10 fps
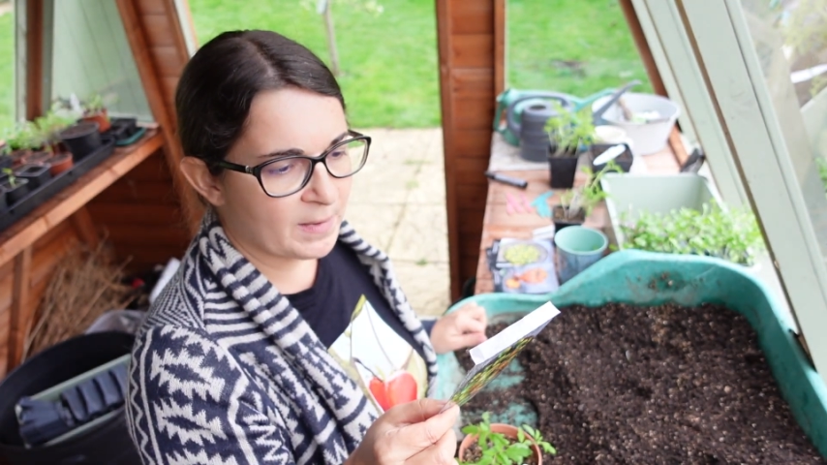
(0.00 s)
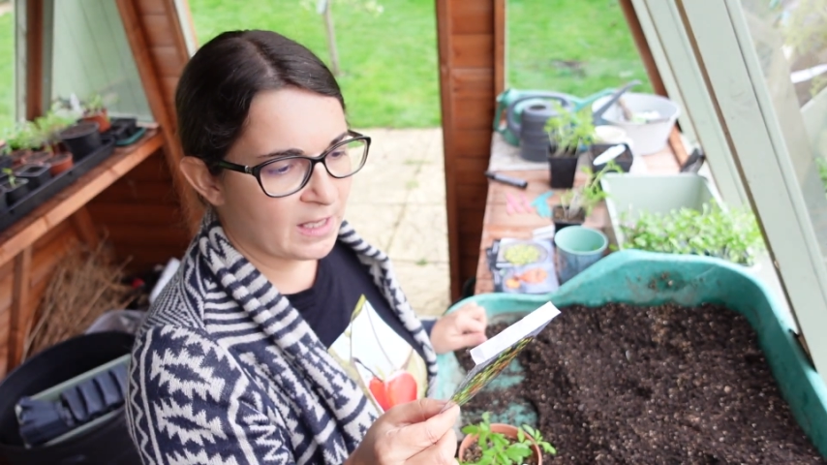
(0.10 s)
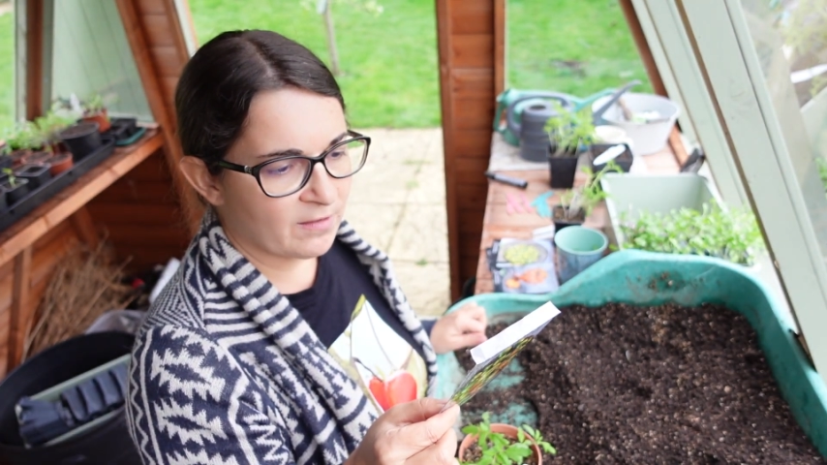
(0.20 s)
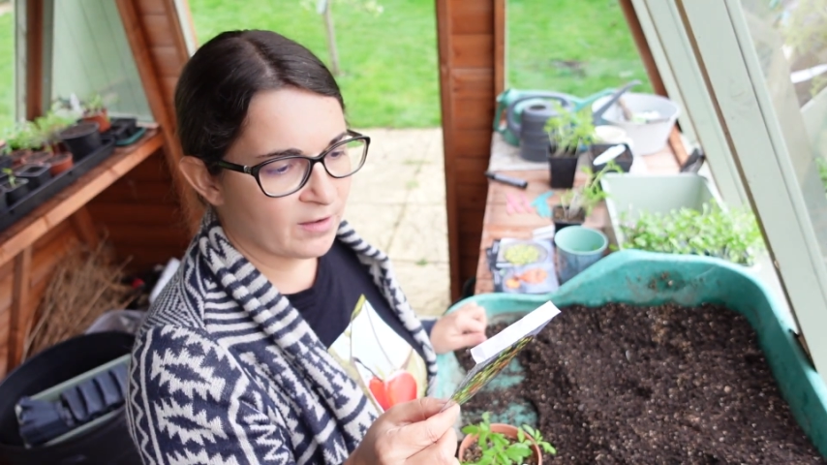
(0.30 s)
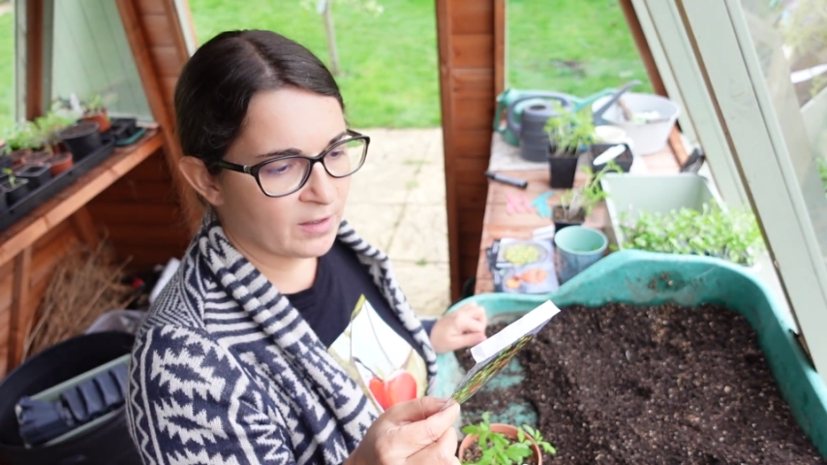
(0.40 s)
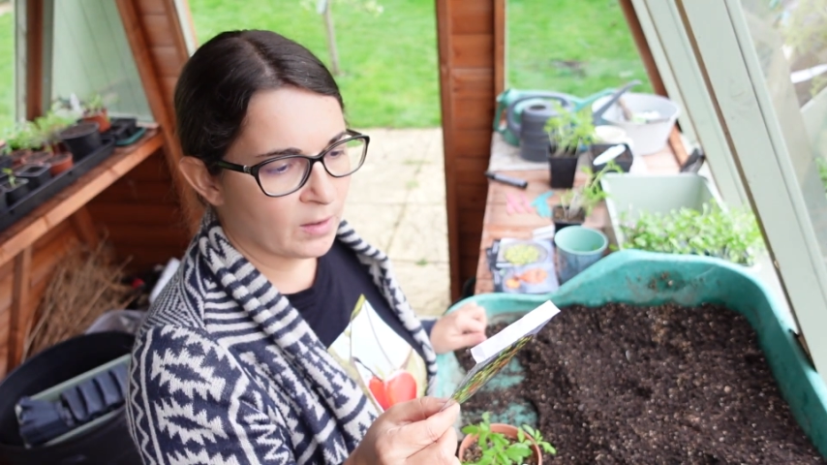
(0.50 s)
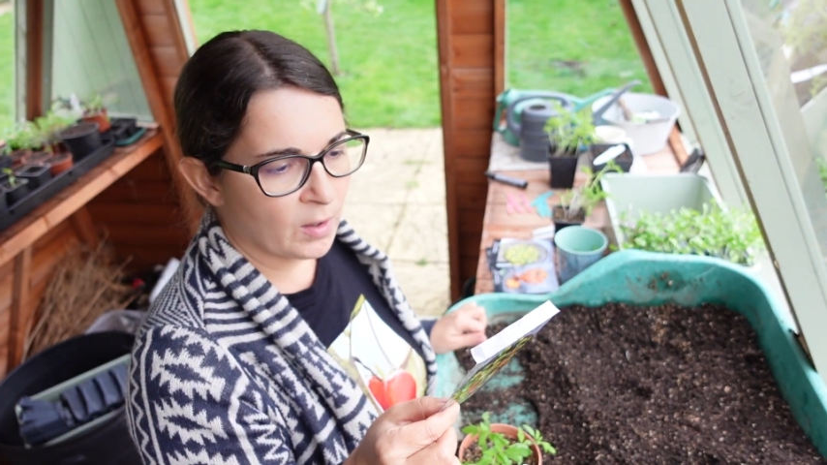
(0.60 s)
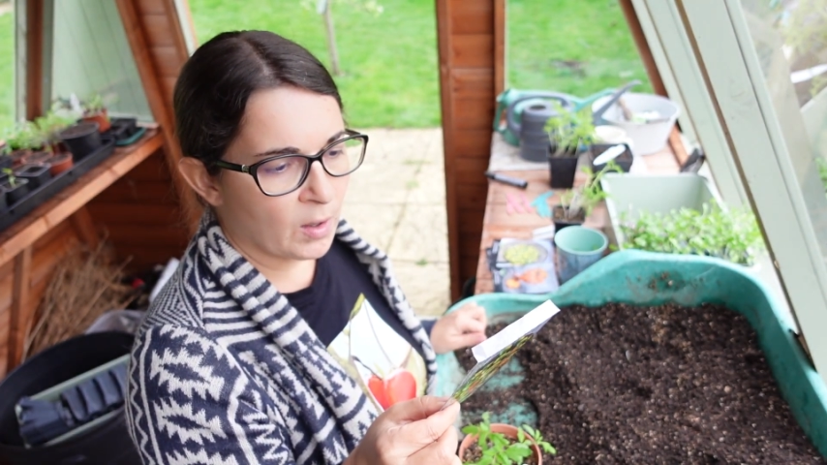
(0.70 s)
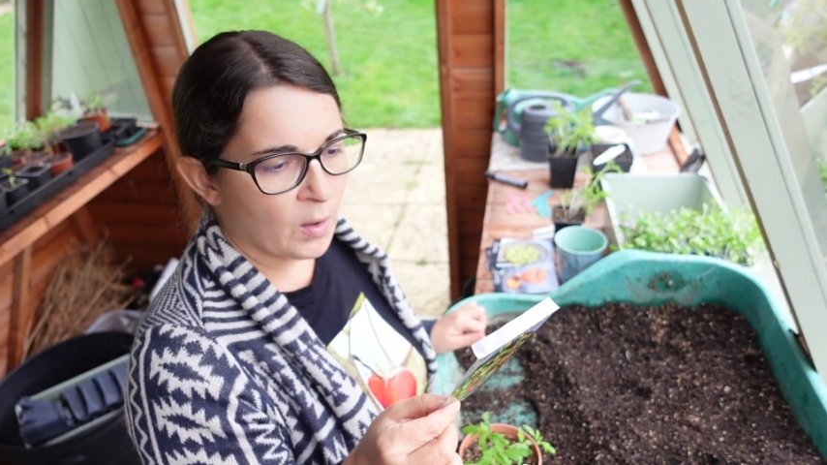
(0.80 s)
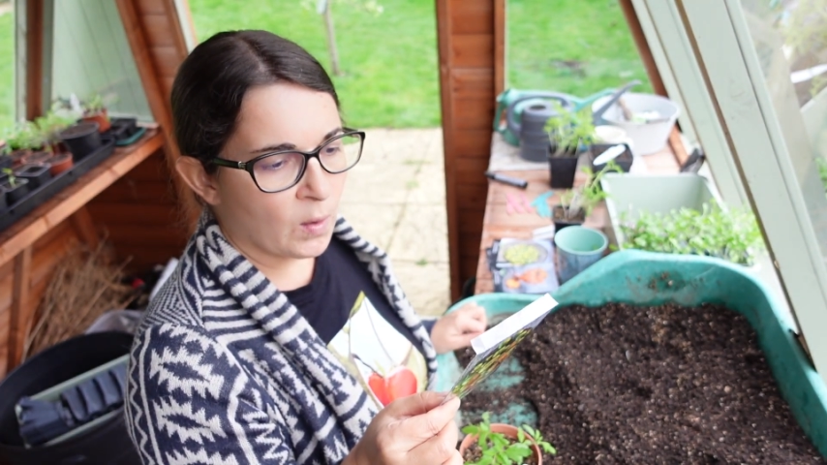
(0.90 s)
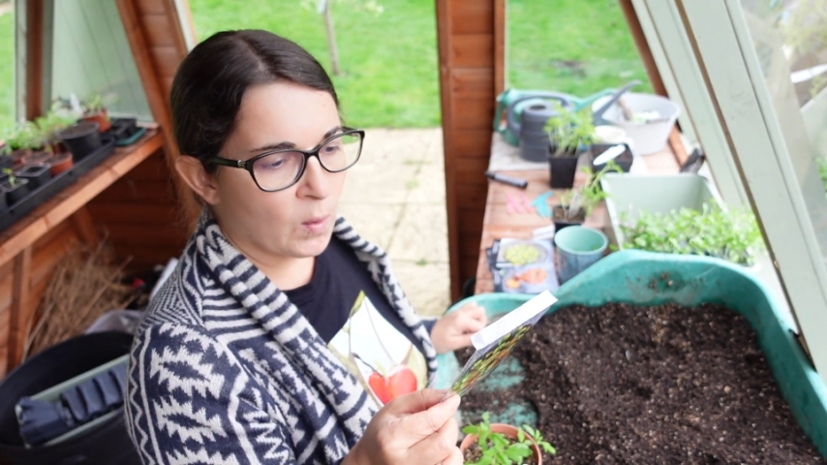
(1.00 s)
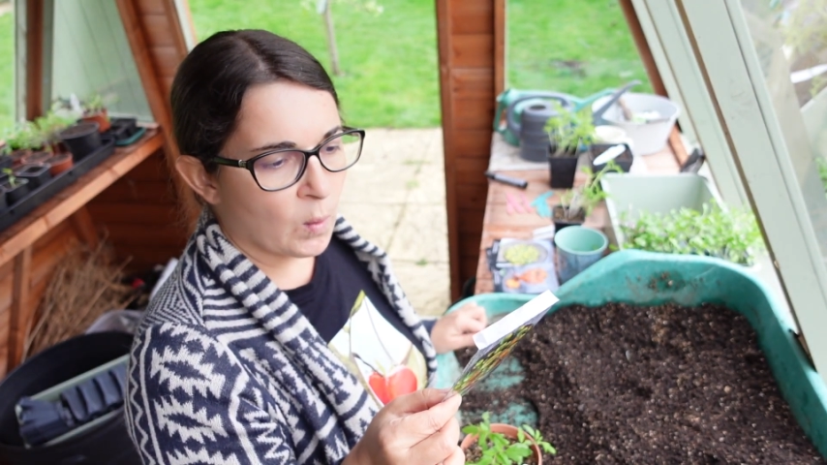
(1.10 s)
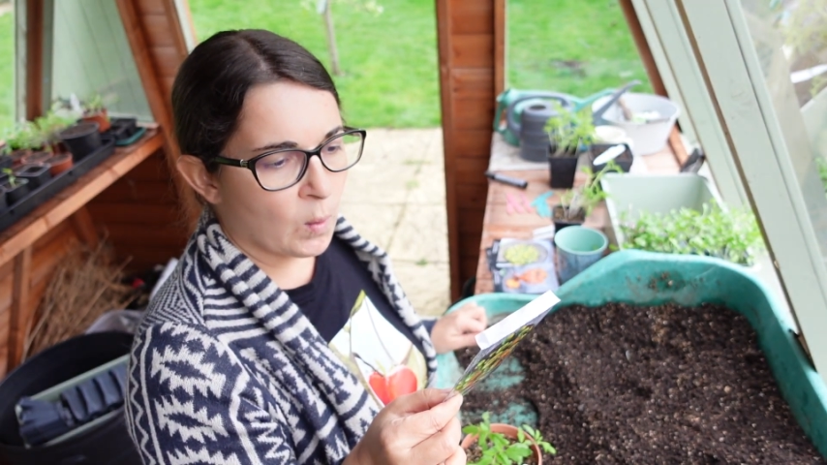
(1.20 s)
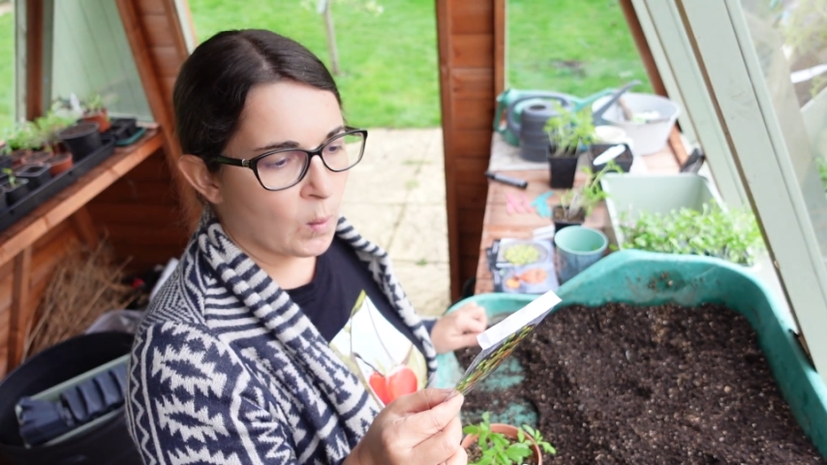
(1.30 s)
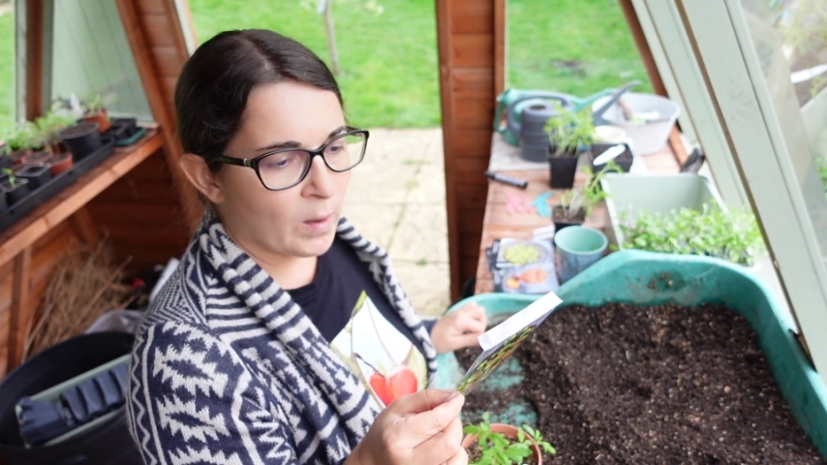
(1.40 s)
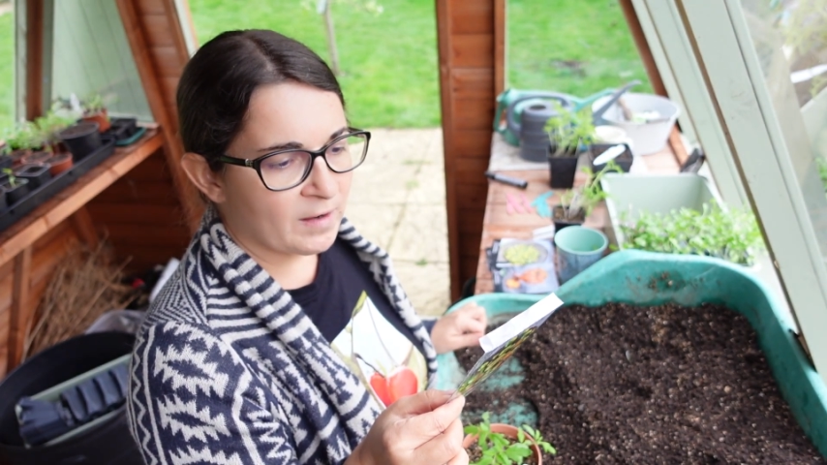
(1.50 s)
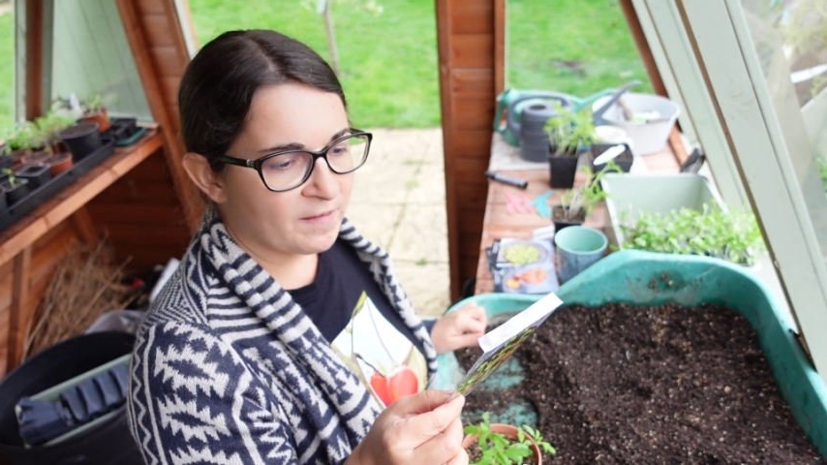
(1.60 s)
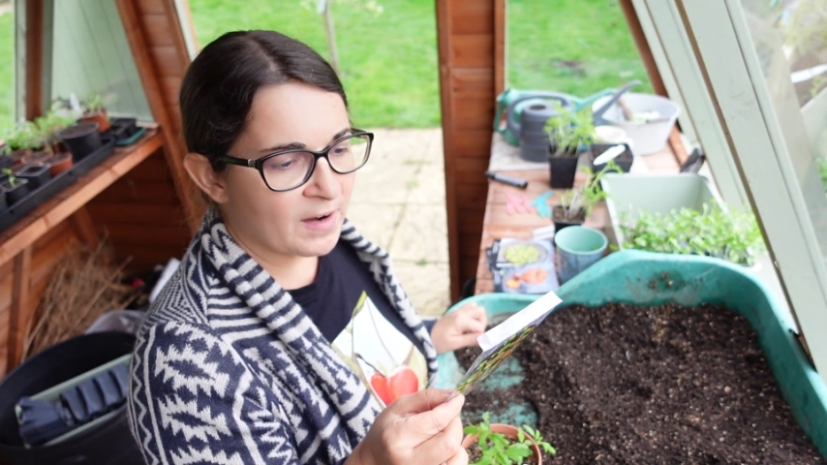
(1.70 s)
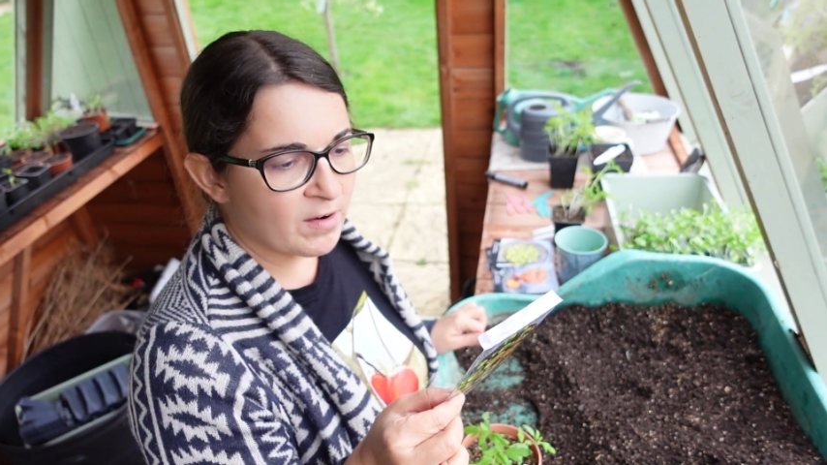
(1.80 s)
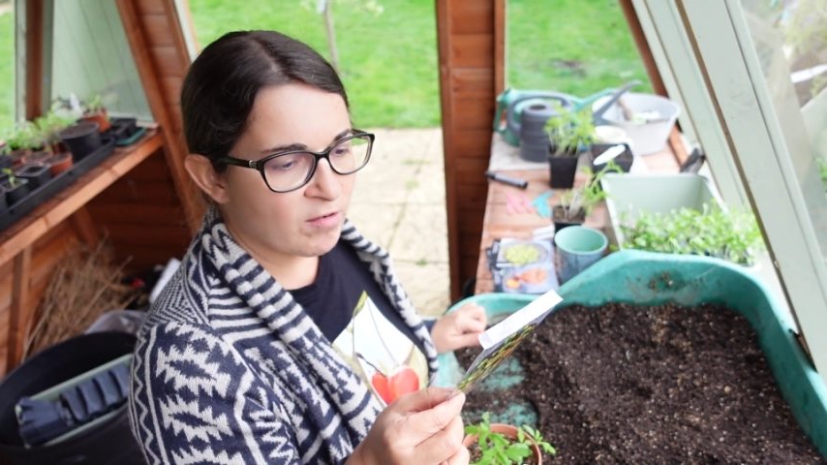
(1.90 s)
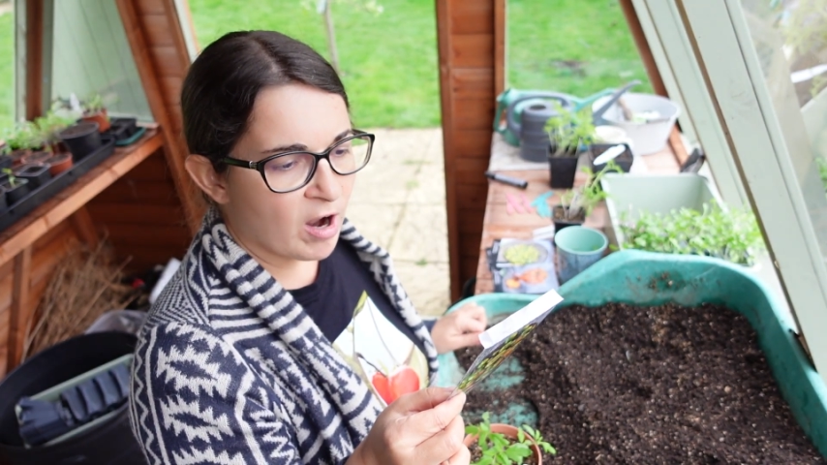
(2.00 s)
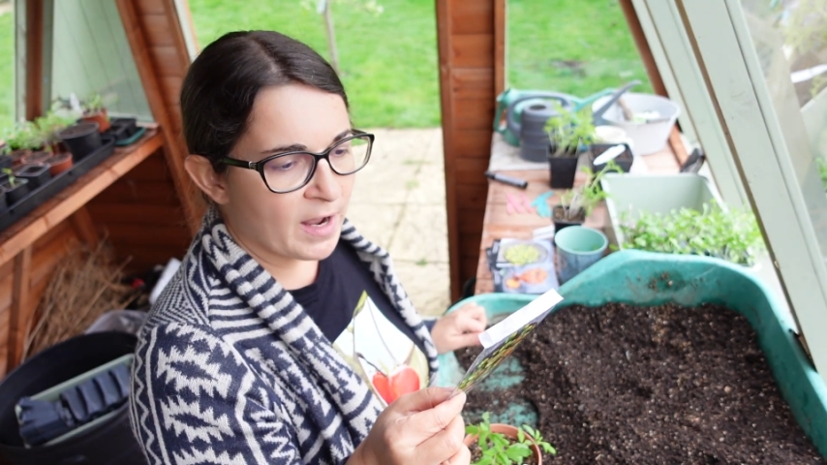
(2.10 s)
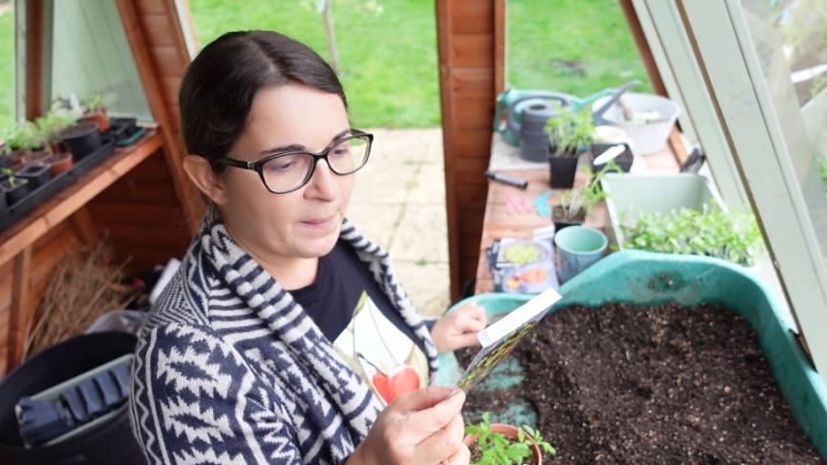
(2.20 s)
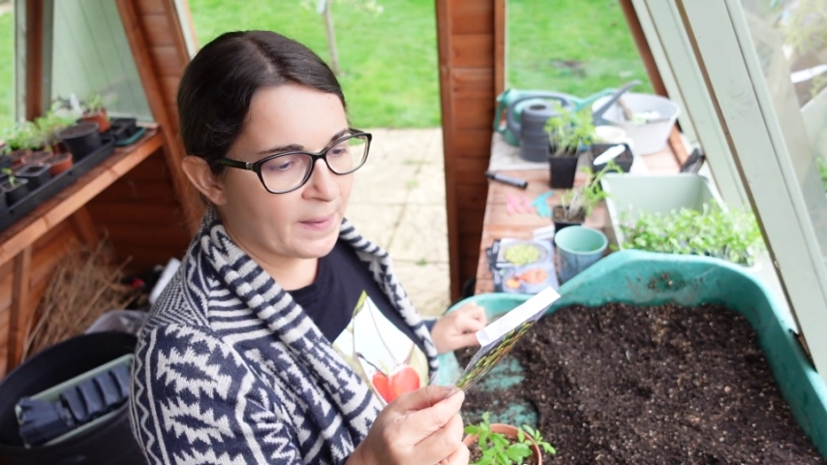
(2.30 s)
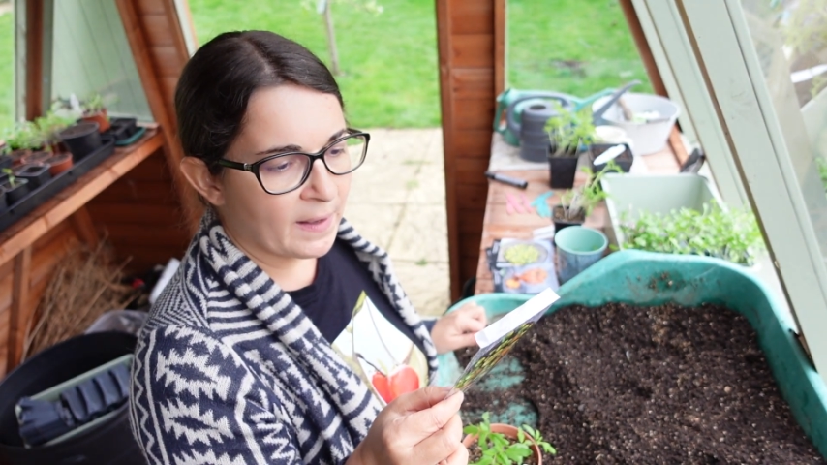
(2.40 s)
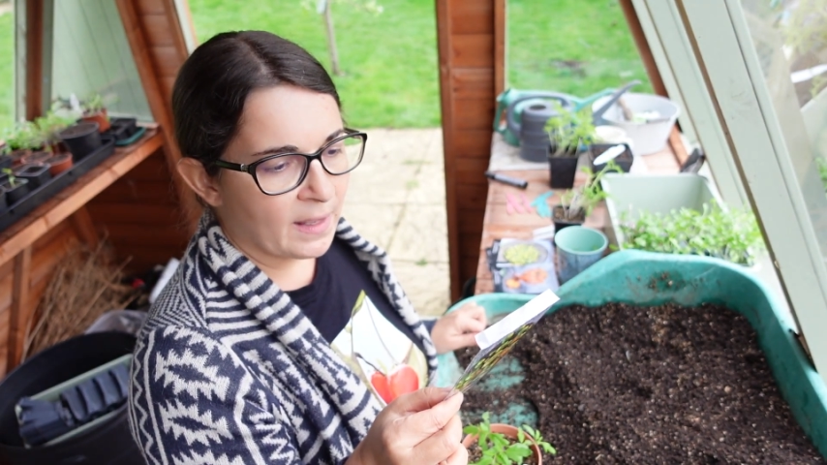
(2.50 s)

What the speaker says: even when very ripe,